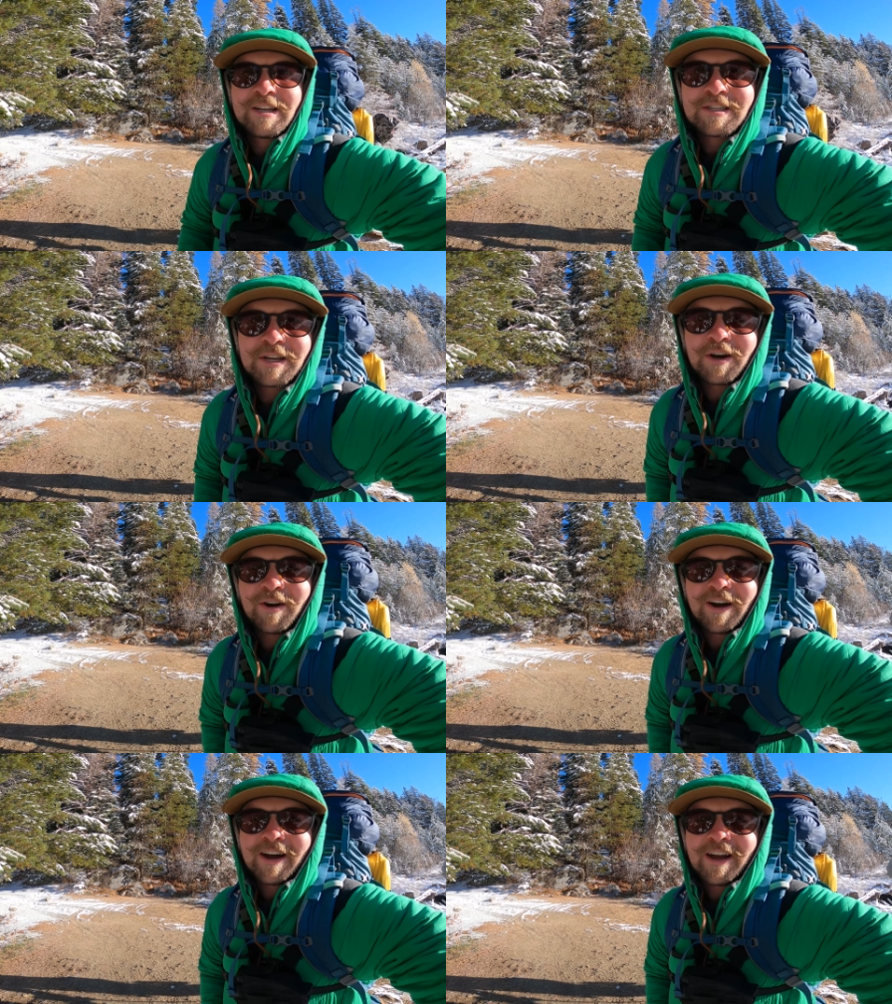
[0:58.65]
So
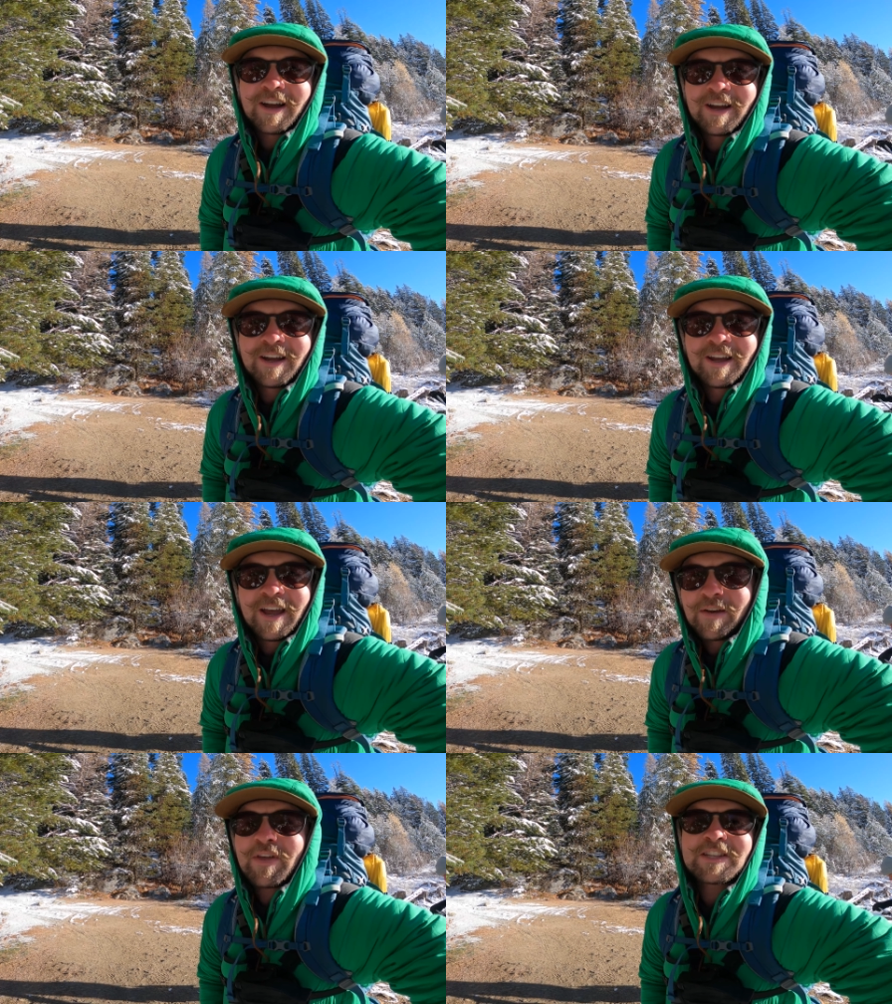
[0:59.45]
uh,
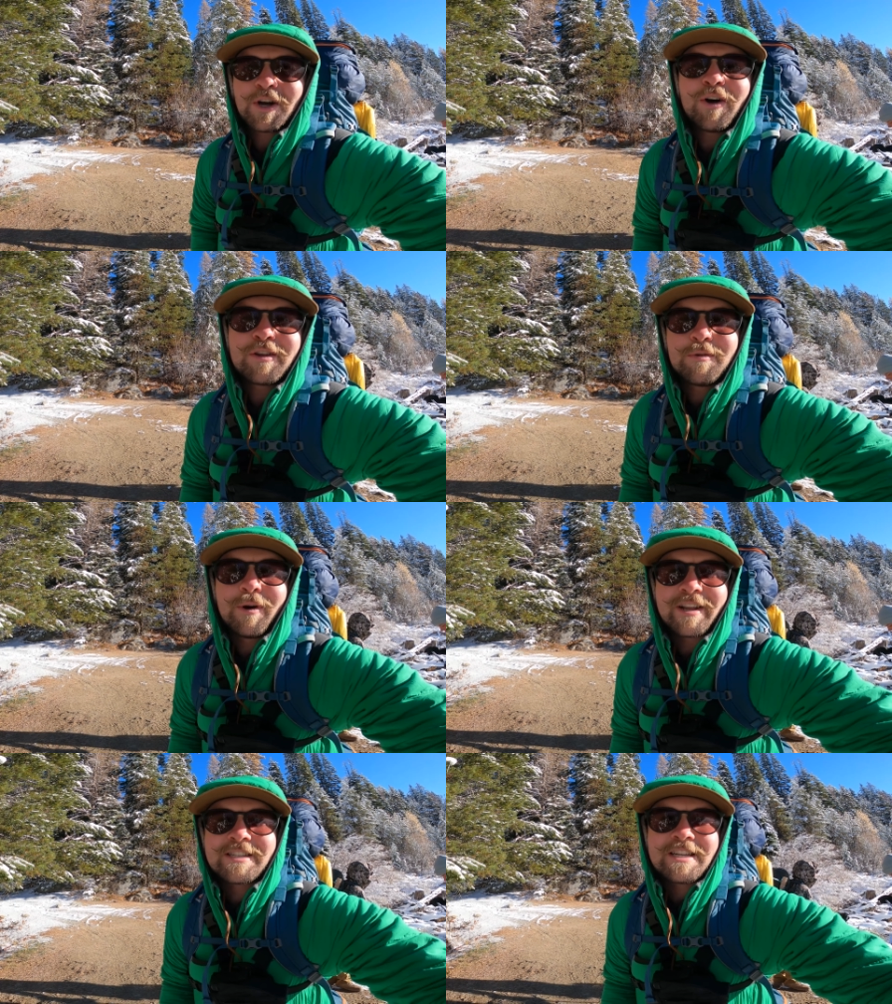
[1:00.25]
if that's all you
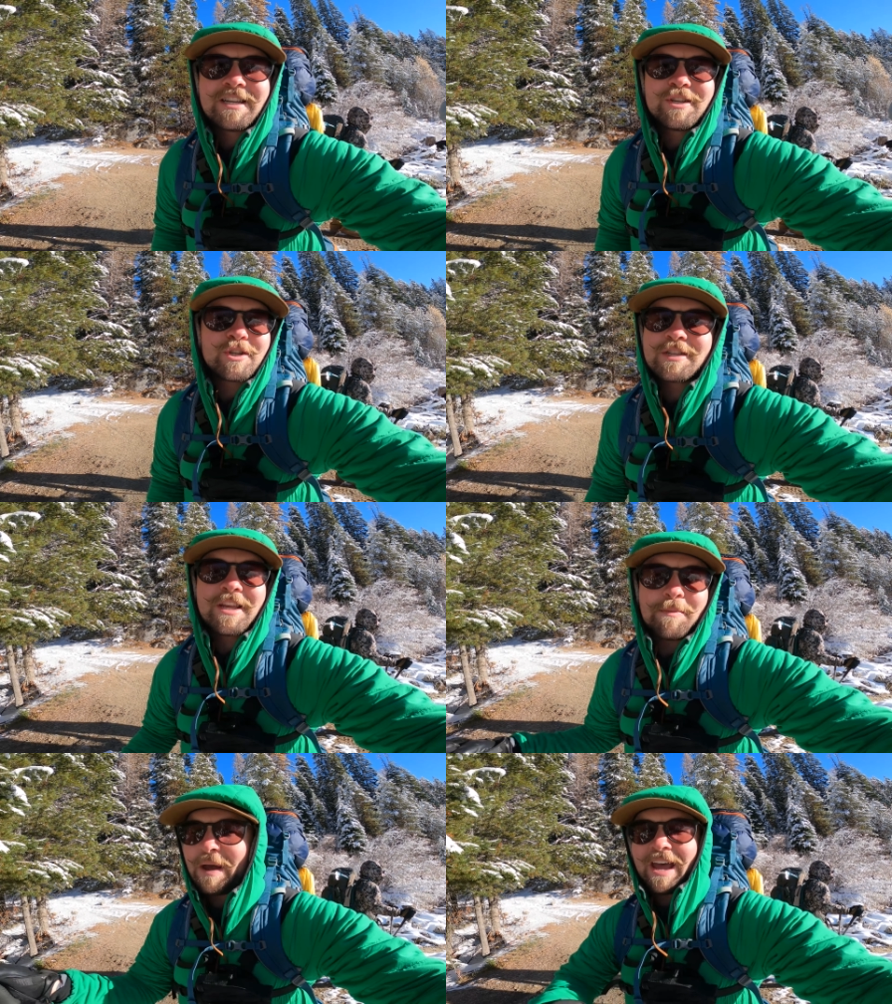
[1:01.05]
want to see, just
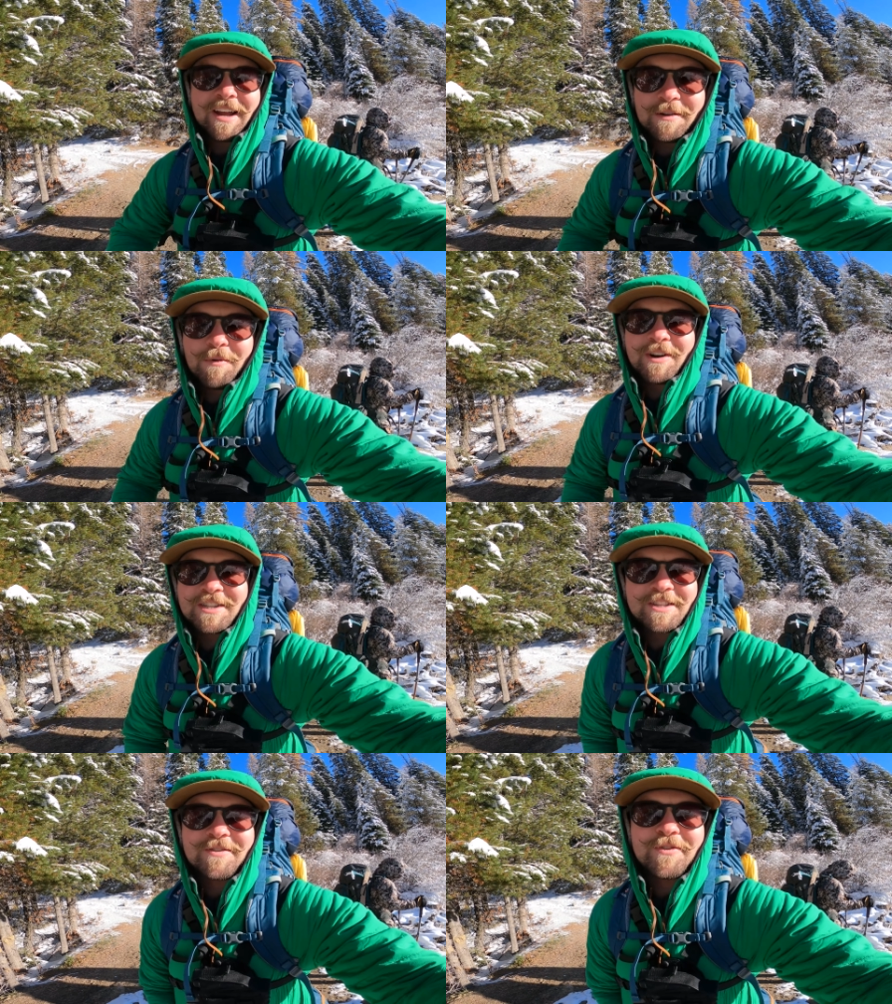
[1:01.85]
skip ahead and
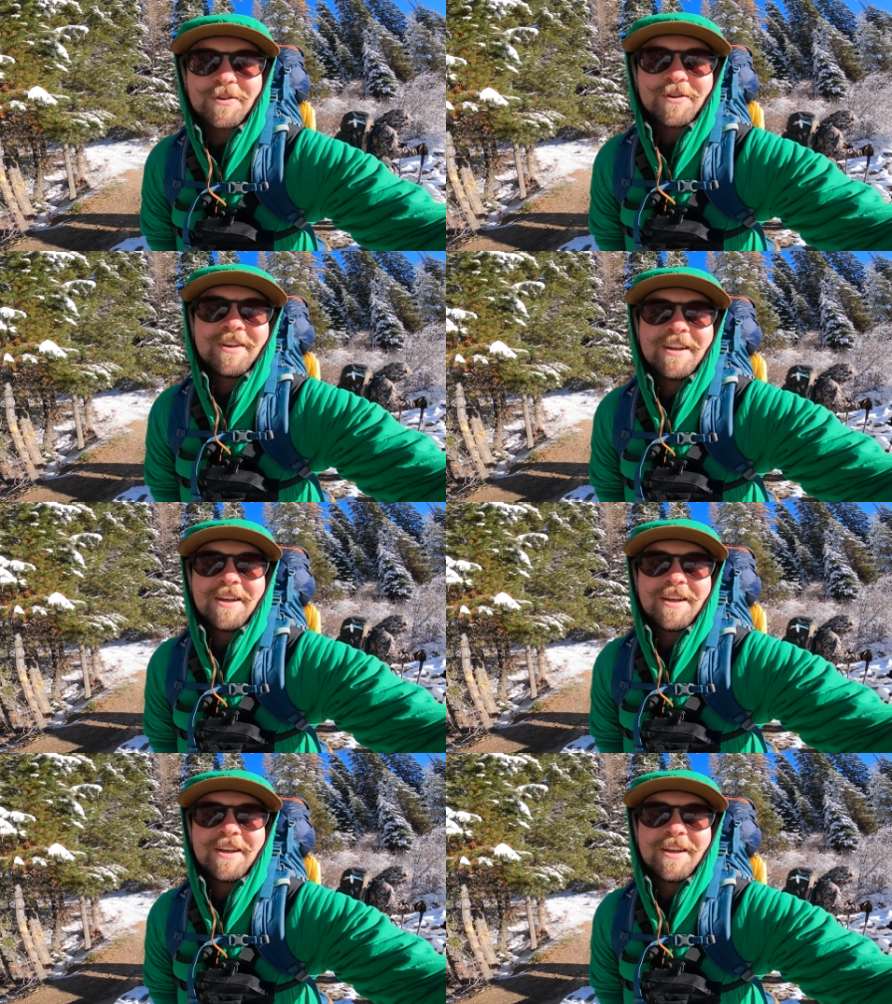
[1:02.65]
watch the food.